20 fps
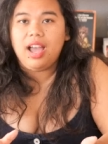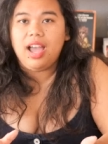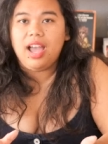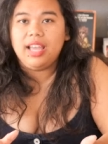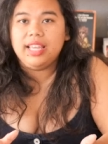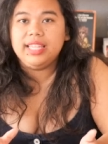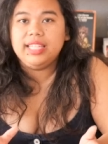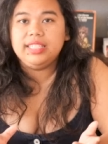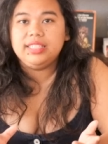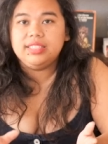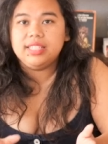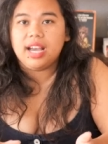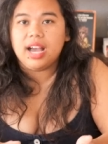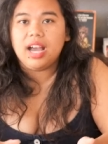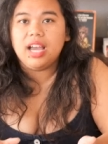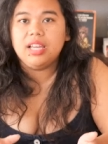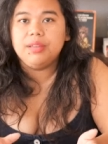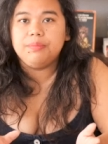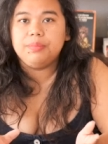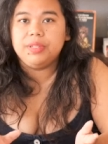And he
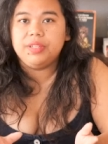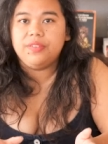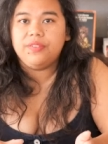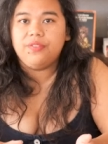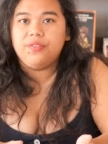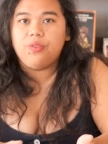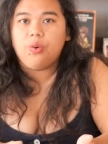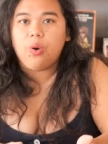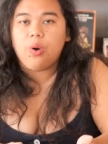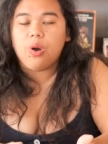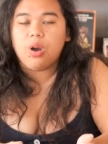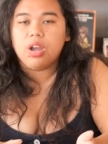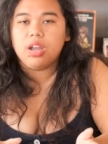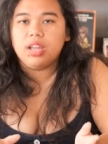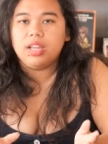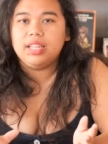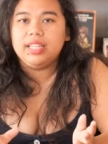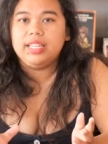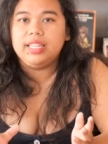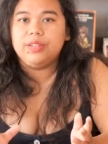died
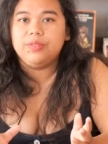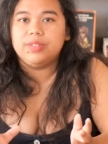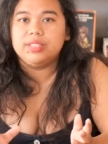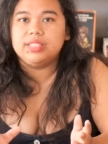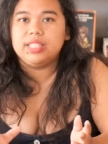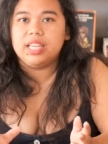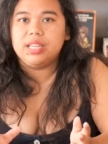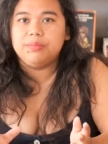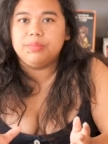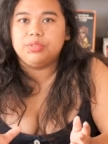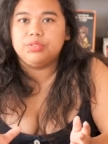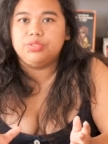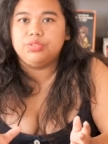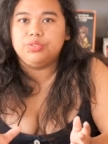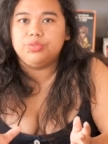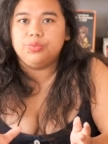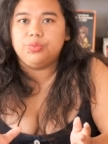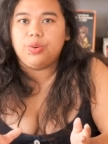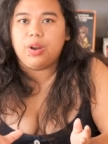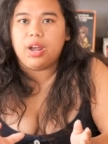before he was able
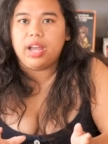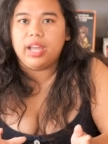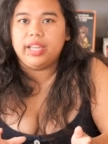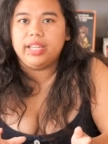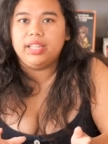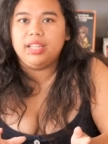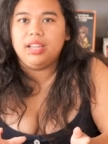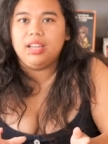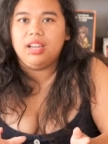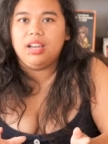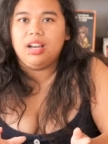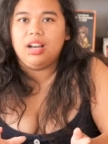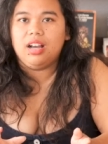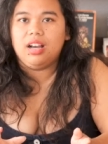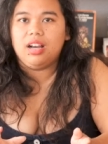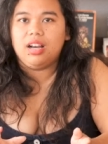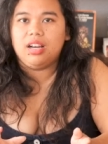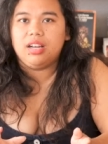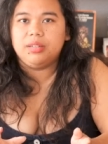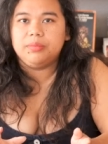to write
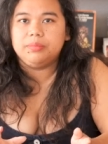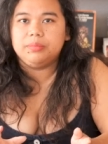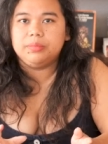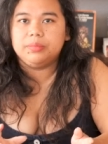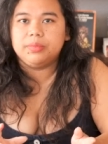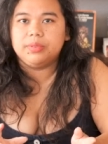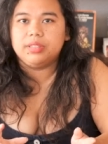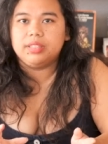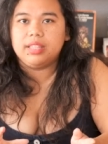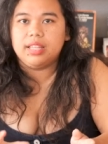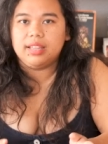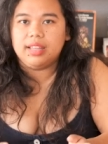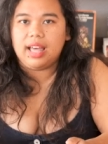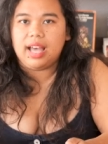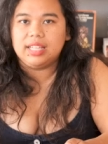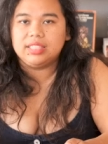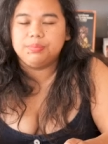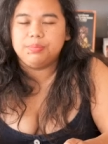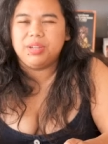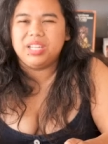um the
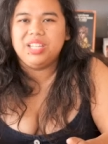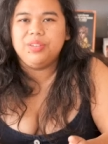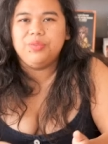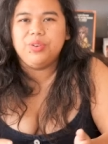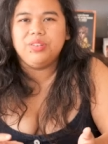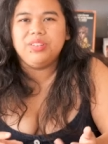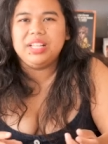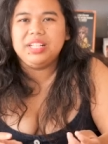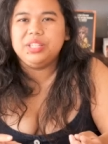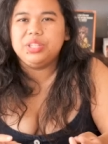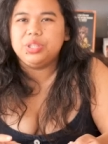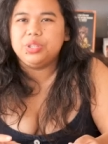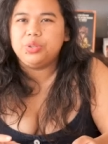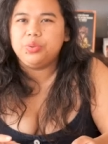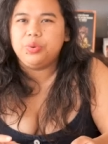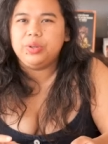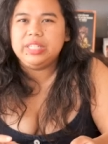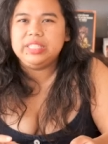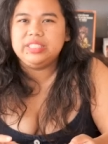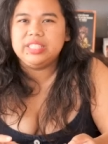last book he wrote like
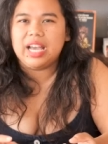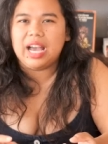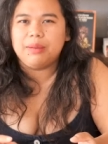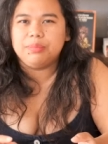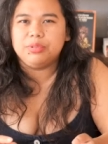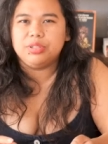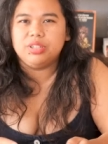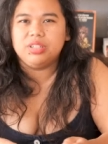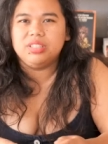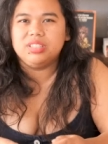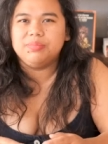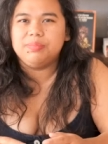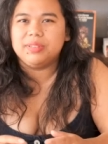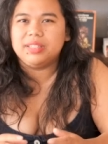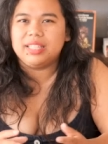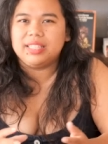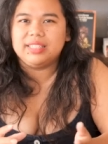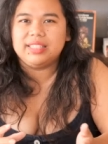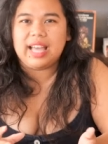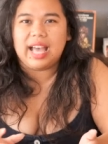three chapters but
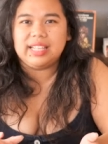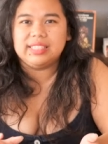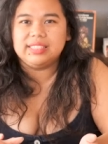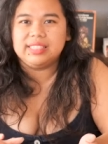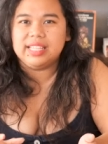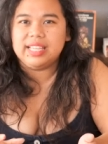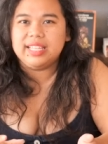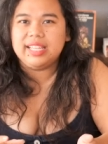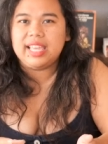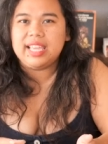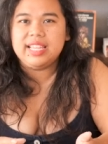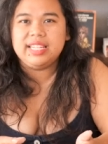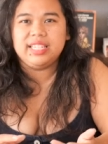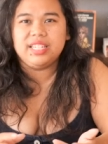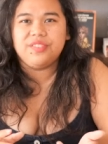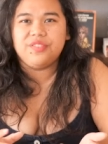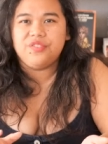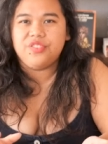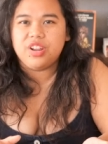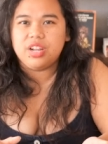like that's it like he
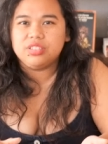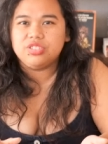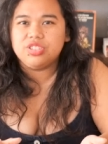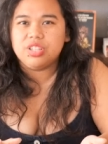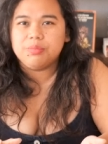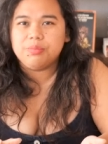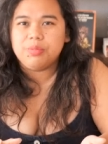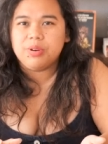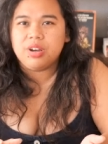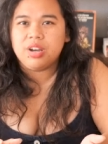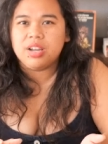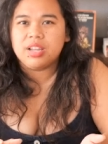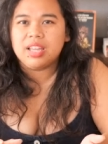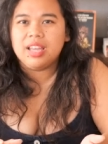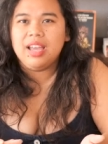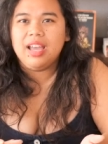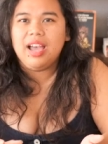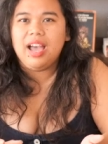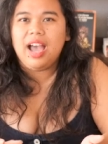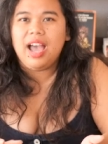didn't finish the book
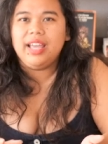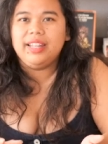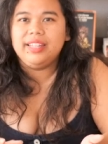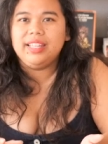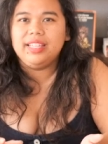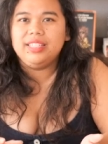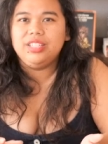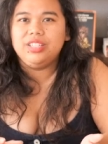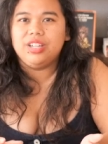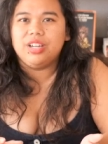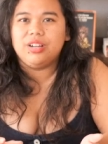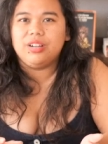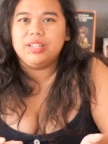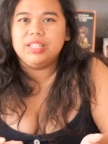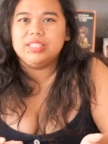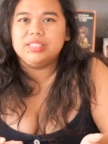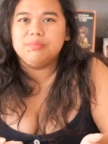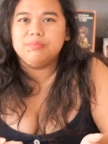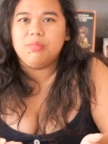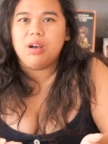and then you know
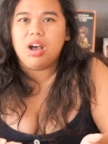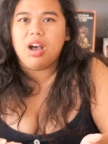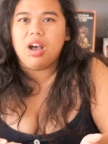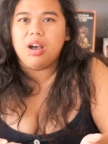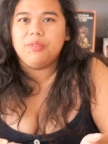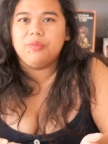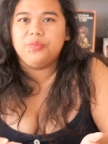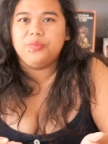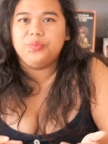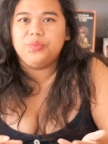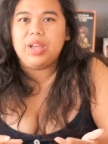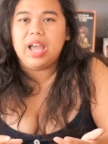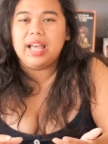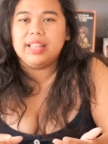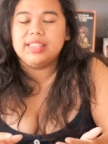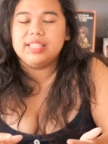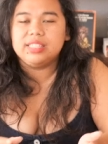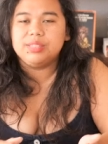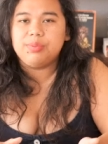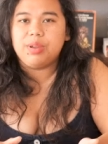his mom
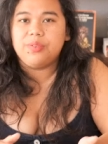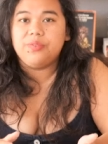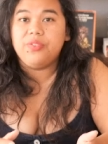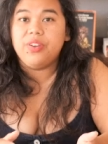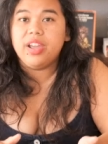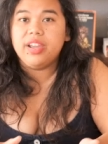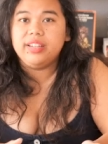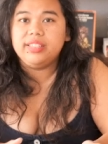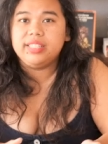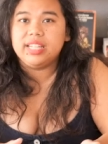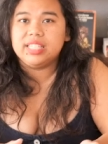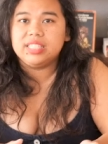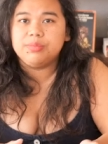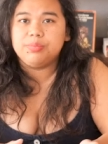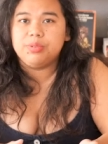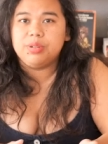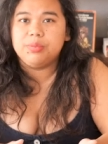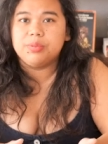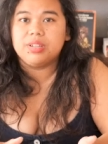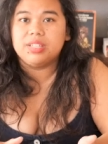at this point very
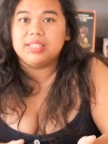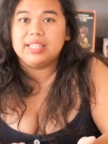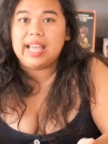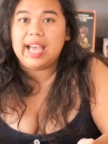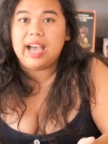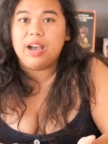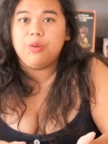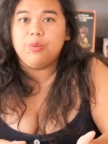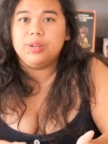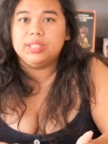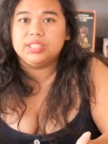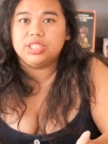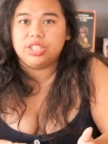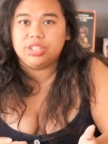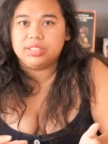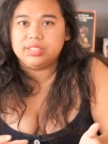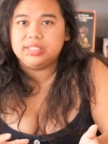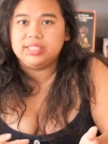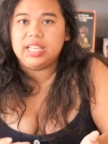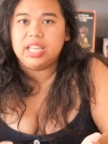desperate because that was
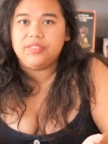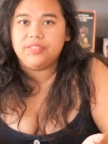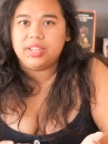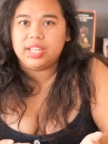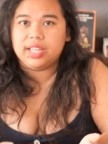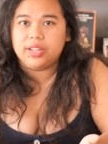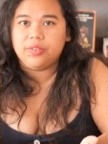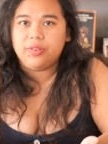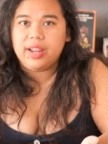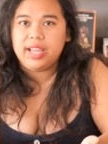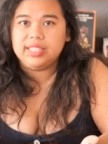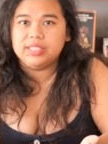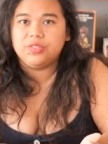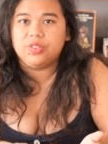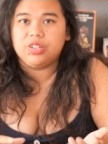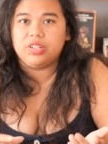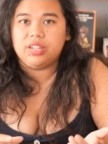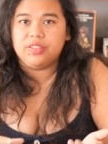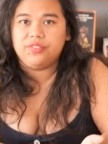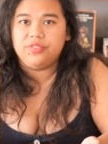her saving grace
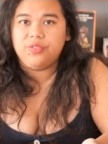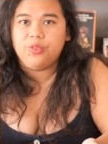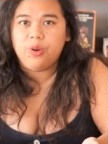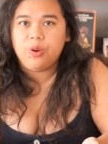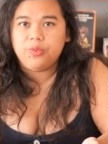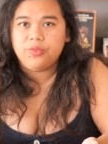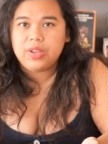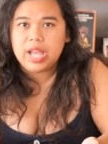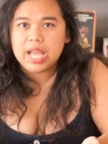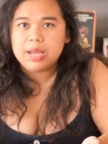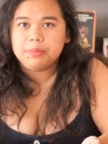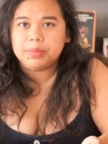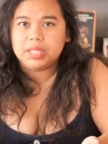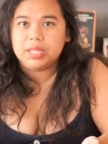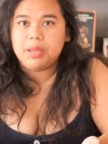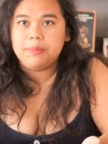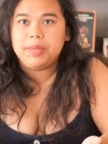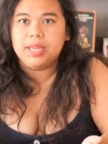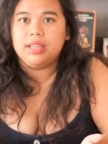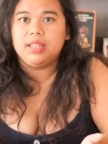for her whole
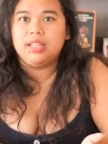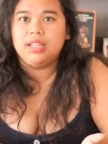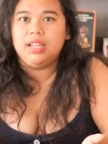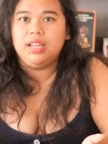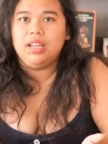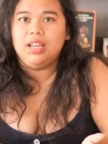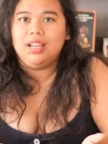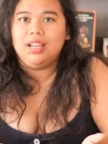family i mean